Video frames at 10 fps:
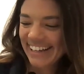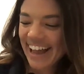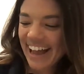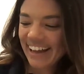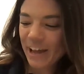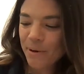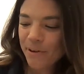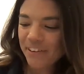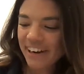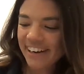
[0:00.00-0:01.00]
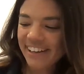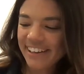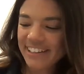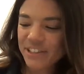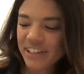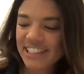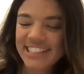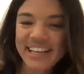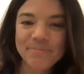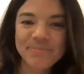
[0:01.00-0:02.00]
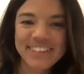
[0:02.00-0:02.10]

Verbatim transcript: yeah come over you can yeah. join the team